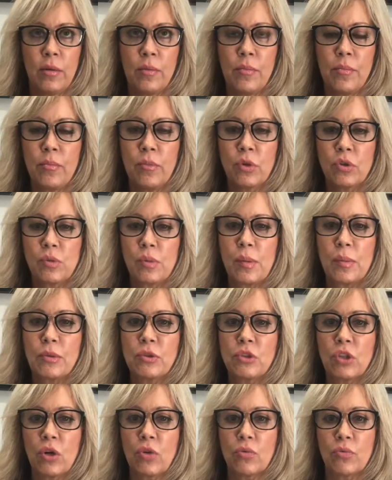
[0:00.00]
Most people
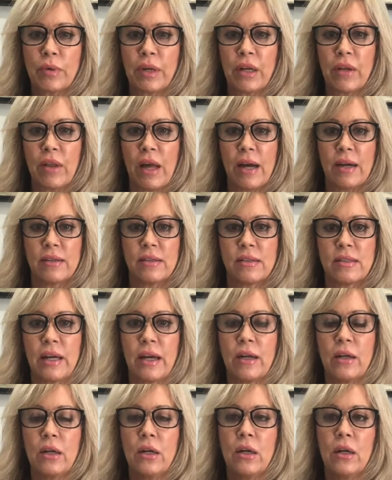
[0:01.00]
don't realize
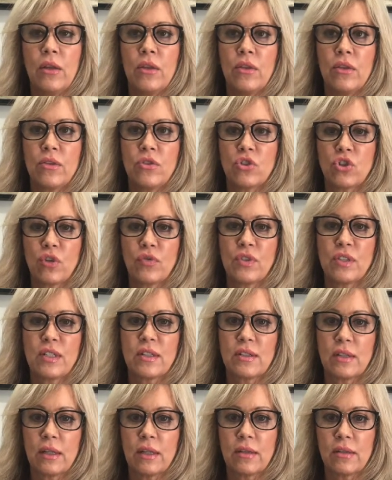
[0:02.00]
that
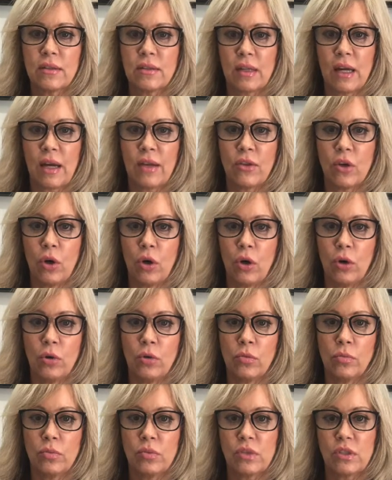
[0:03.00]
surfaces inside the
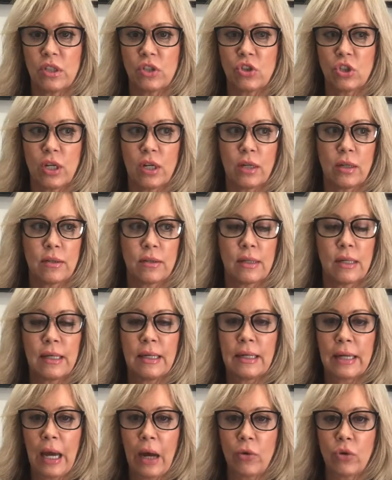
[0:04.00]
home, such as
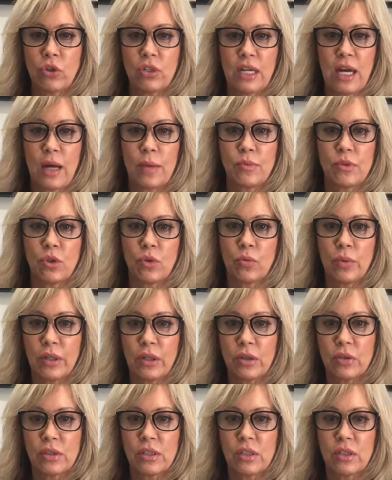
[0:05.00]
countertops or
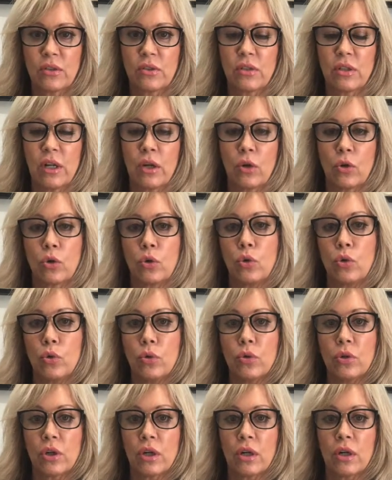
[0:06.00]
windowsills that are
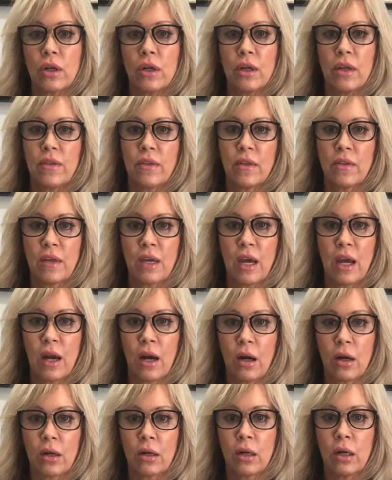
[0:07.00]
cooler than the
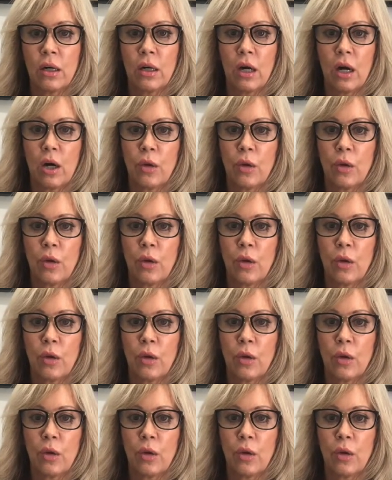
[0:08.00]
air, are